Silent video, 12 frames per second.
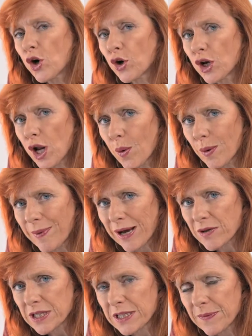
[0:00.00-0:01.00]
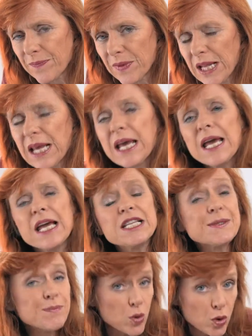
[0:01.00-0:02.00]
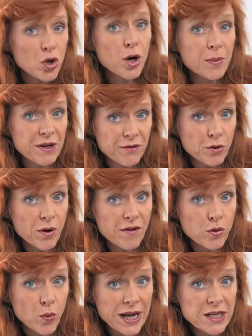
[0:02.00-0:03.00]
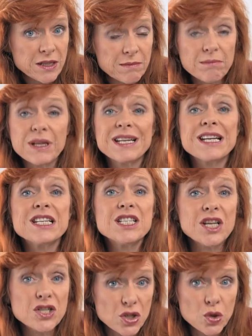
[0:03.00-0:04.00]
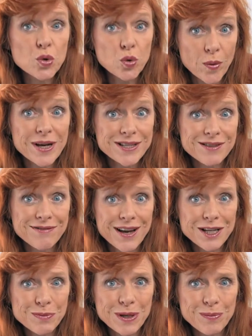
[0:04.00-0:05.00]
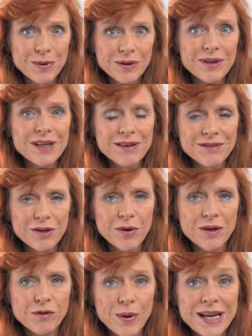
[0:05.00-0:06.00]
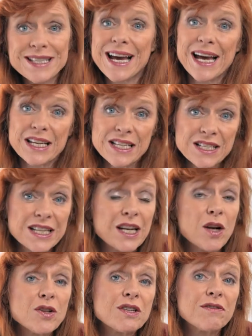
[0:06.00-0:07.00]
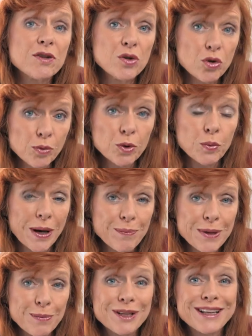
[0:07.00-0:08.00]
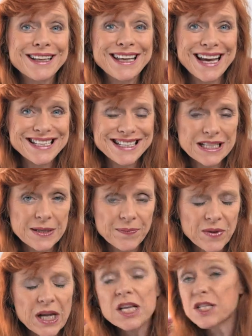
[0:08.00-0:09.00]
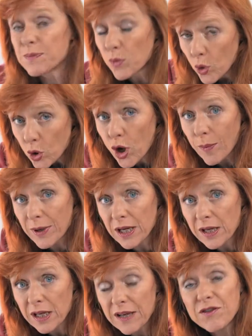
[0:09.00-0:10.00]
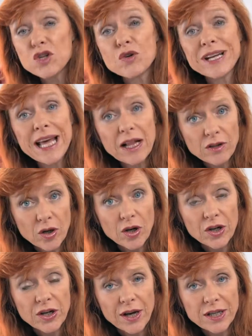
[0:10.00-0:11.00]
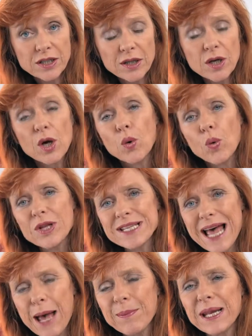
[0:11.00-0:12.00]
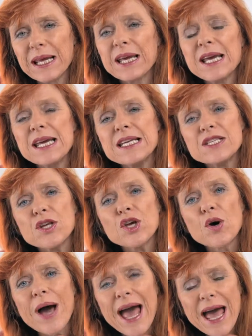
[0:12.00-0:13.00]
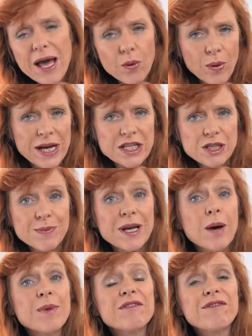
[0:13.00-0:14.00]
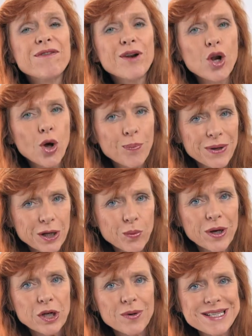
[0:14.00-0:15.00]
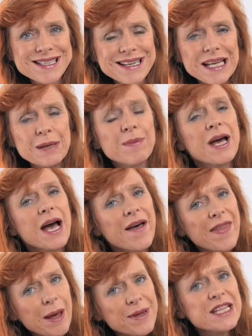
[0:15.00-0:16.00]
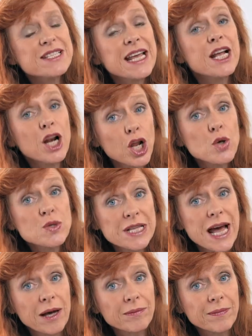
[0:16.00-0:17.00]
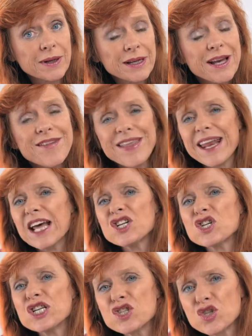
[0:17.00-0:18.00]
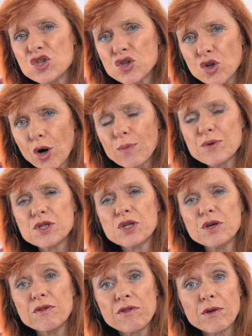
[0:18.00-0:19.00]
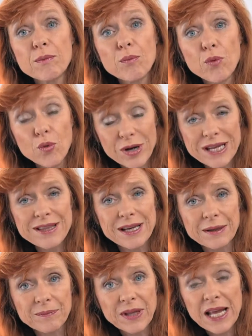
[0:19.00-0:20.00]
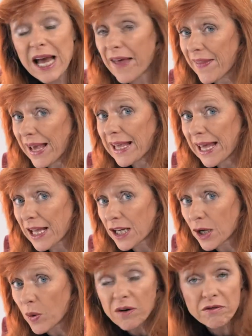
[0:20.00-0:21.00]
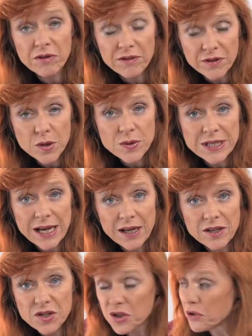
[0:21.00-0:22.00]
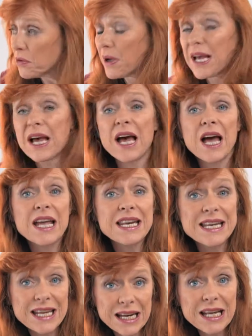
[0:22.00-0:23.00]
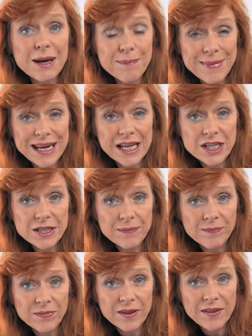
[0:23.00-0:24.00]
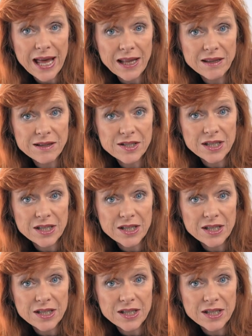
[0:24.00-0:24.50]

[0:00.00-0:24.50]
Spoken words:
not know about it. It's more common if you're overweight, but doesn't always affect people if they're overweight, and indeed lots of normal weight people can get it. It's more common if you drink alcohol at night. What's happening is that your airways are becoming floppy when you're asleep, and that means they close down. That actually stops you from breathing, and that can go on for a few seconds to nearly a minute. Then